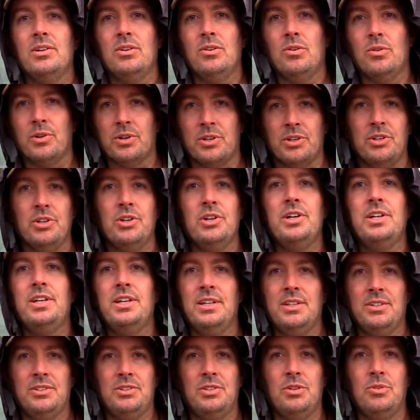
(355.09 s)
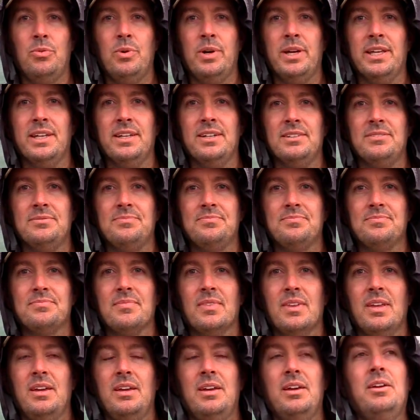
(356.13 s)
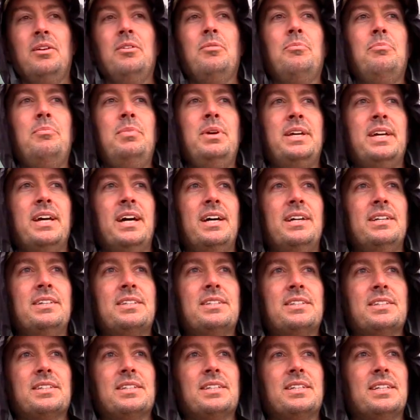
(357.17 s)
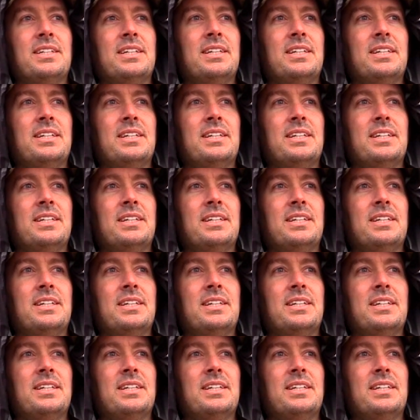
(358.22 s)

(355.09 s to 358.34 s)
or good to win. Because